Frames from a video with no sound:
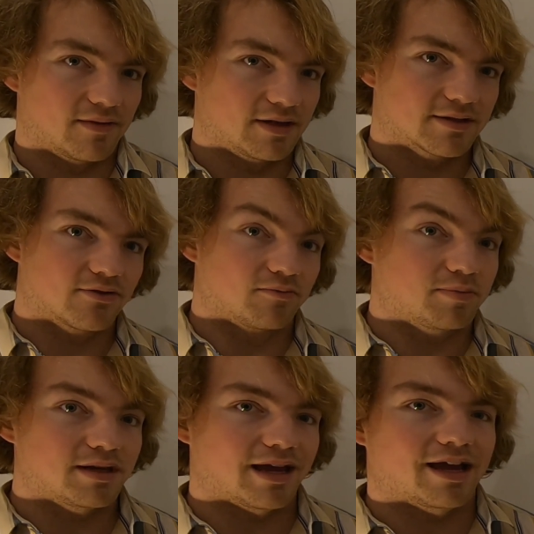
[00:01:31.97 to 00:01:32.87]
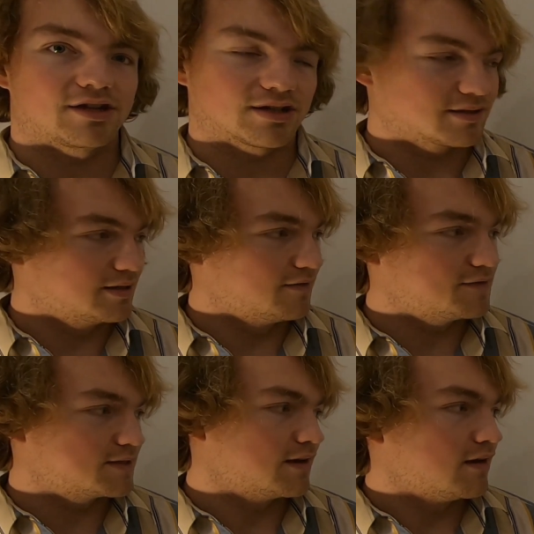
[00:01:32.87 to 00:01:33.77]
This could be
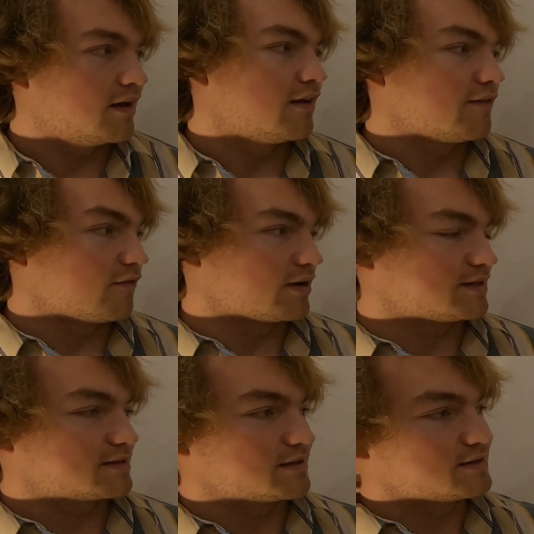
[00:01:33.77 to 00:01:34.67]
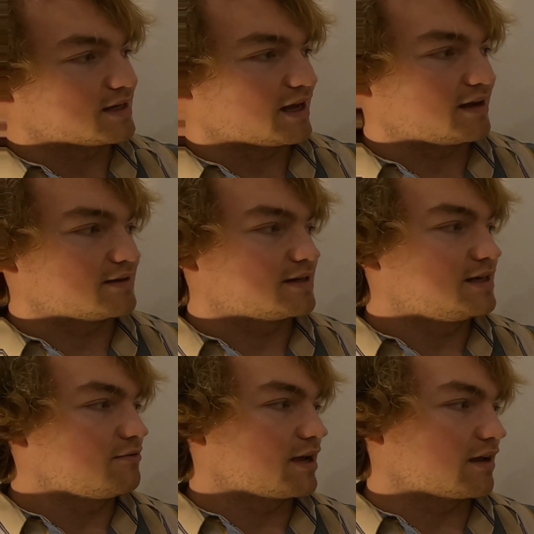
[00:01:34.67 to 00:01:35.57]
adjectives, for instance, and
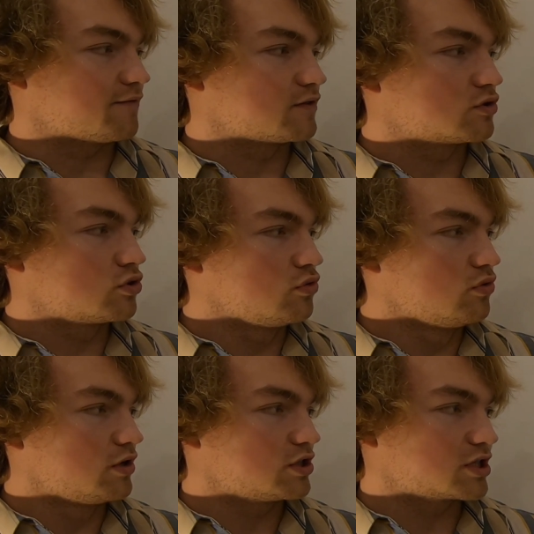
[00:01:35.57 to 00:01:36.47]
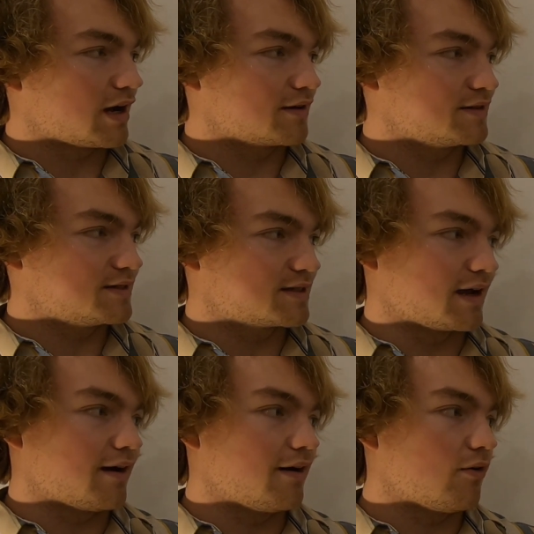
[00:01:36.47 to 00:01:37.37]
here we have tu, shang,
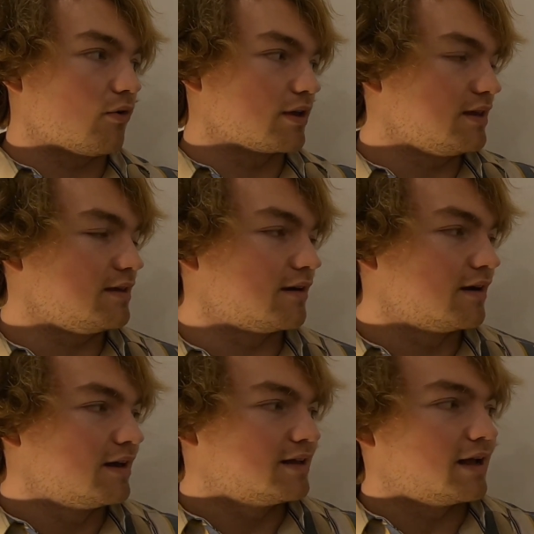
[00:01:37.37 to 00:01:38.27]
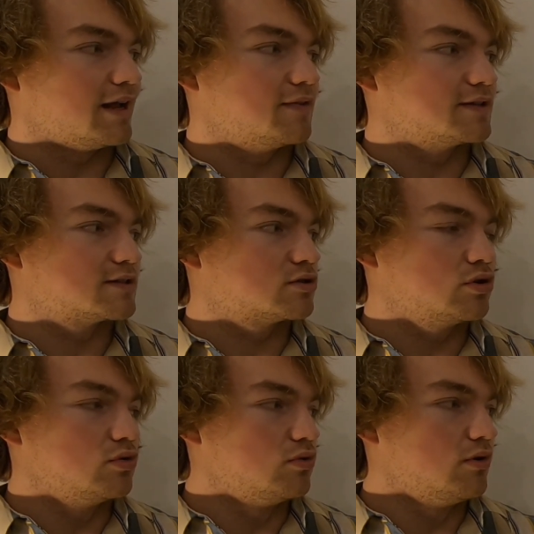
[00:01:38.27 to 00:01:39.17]
xia, or yi. And this
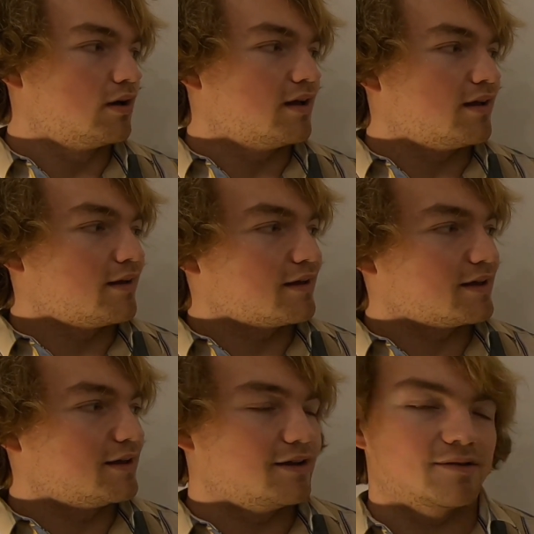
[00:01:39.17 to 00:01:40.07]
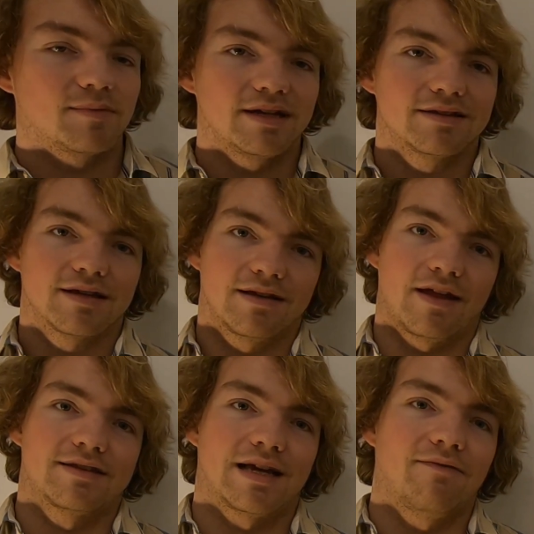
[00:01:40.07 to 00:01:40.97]
tu, it means
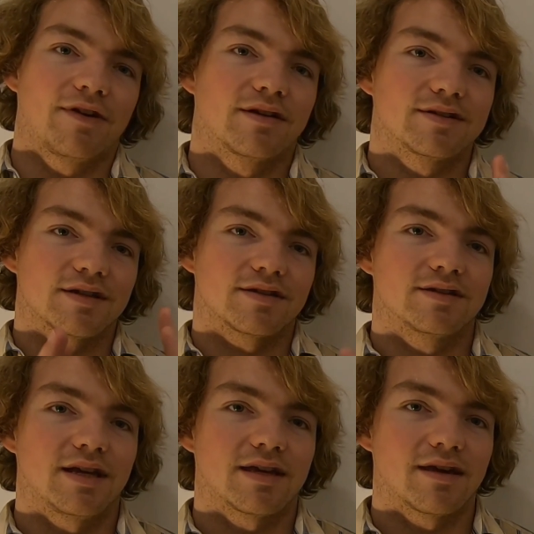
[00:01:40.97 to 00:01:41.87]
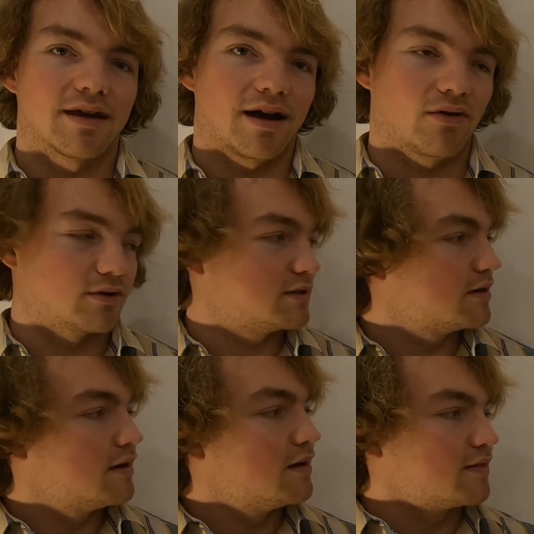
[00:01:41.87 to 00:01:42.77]
that something is sticking out.
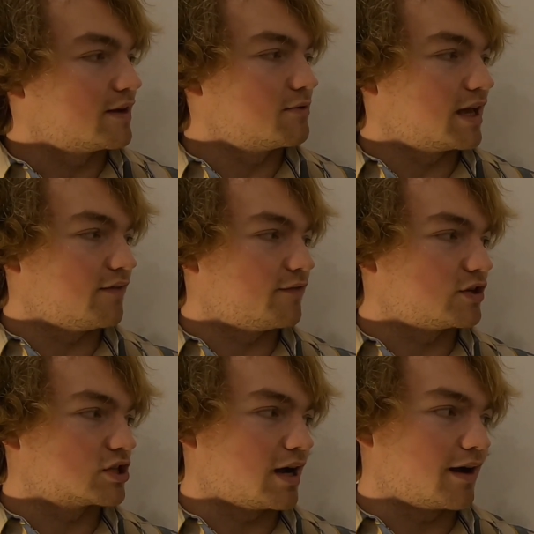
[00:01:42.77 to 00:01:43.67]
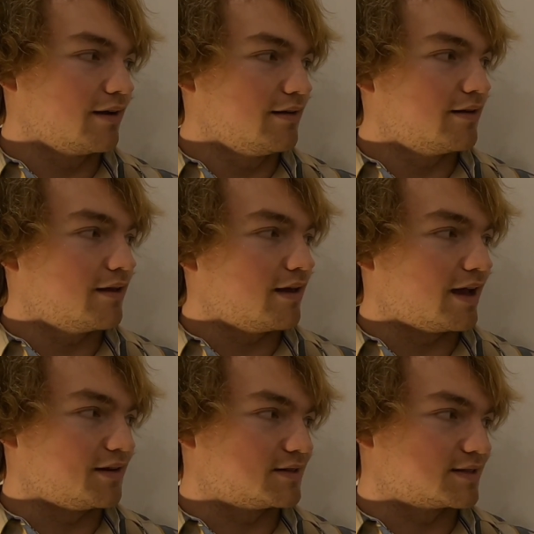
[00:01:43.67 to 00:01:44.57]
Then we have shang
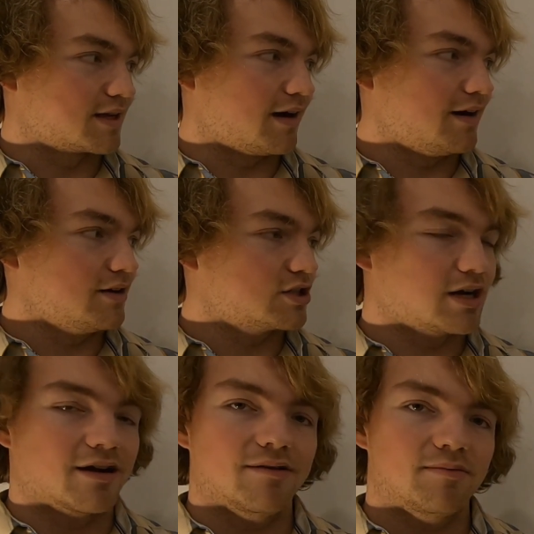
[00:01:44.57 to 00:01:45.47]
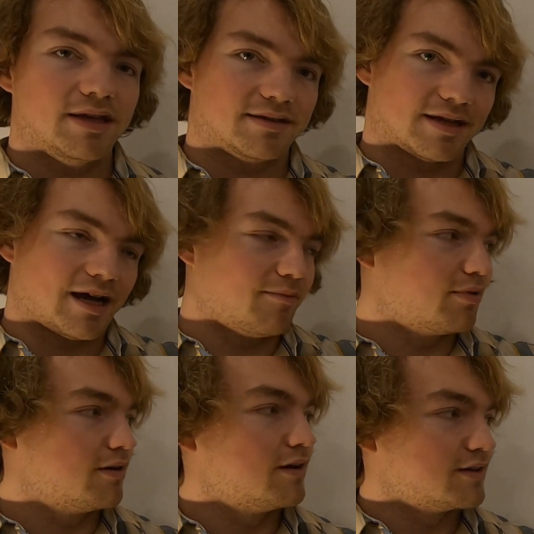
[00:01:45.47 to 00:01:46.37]
and xia. Shang means
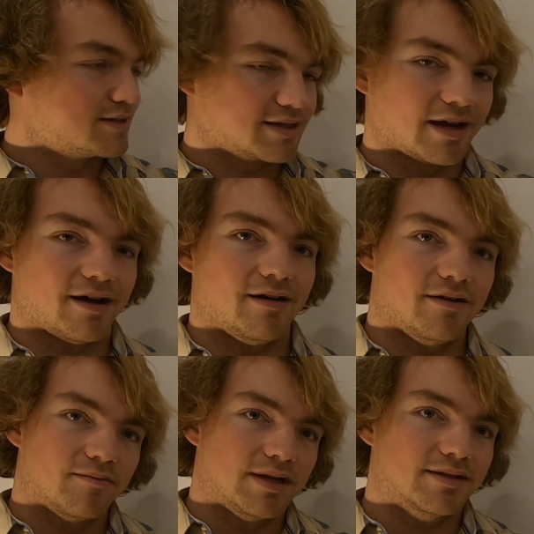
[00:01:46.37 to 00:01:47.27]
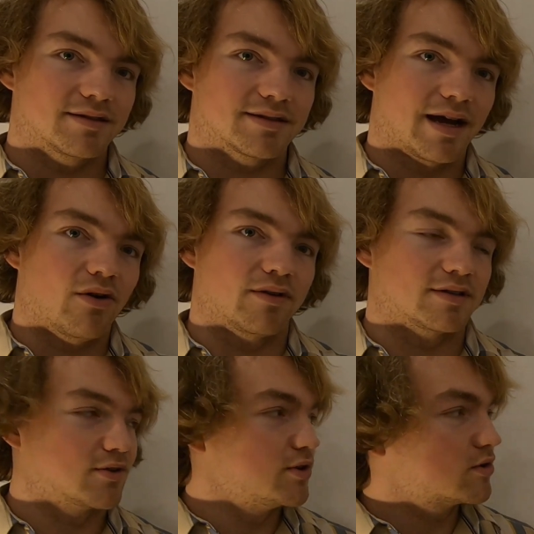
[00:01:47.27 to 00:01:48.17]
up, xia means down.
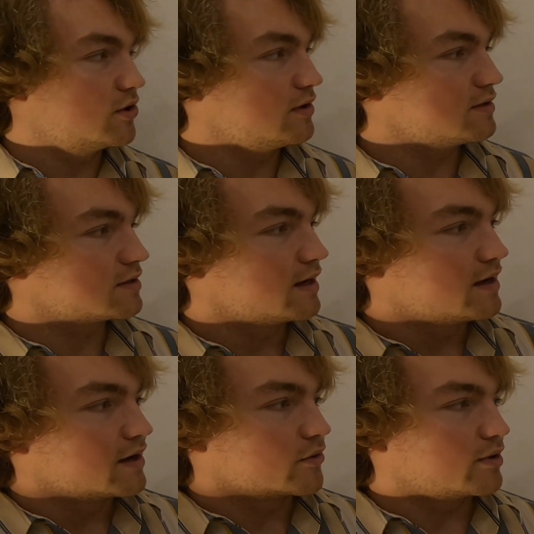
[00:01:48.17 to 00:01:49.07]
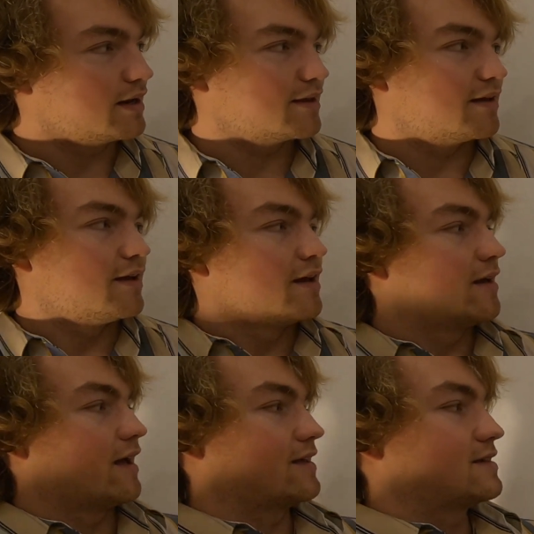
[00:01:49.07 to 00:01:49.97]
So you couldn't really,
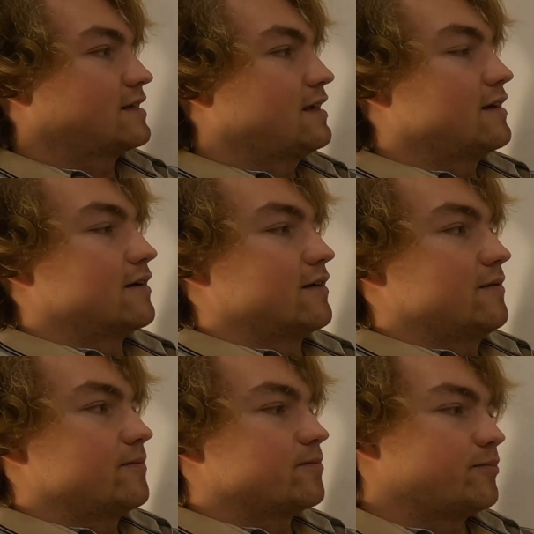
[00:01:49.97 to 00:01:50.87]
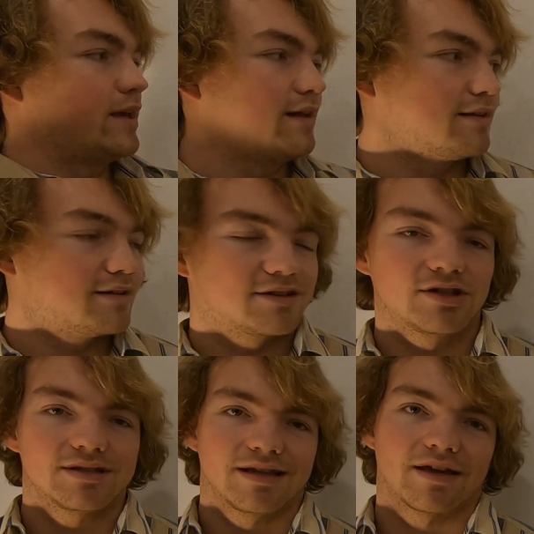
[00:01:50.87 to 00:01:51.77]
as here, build it
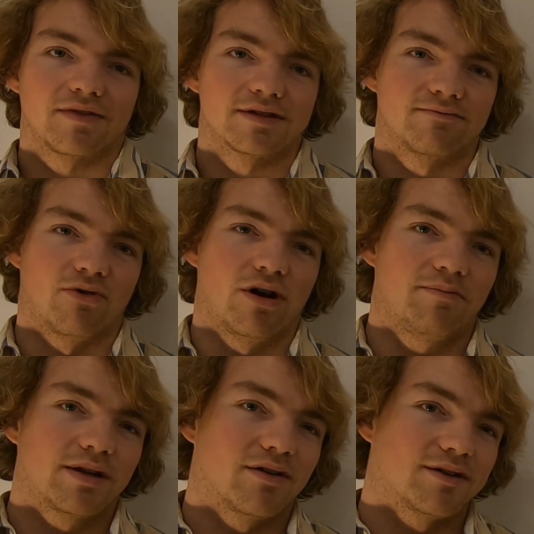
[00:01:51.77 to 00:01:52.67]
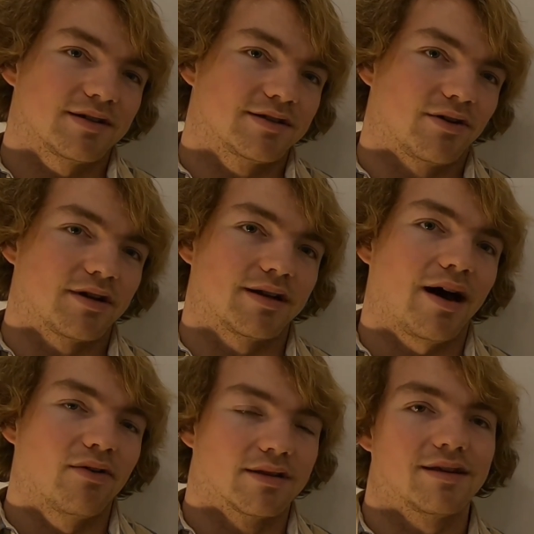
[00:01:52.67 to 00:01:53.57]
just like this word because it's not a
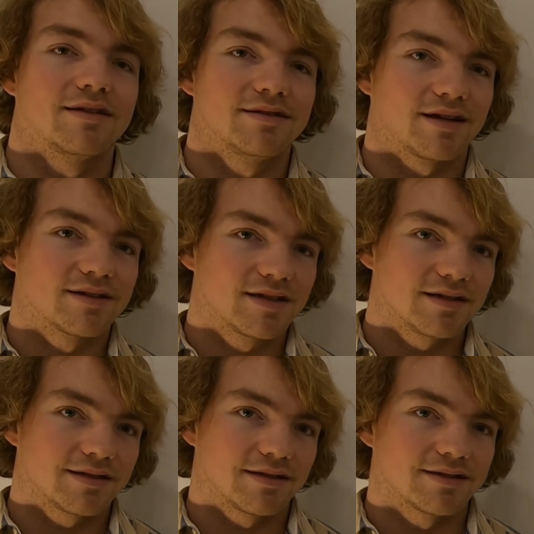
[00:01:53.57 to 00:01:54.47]
noun, it doesn't exist.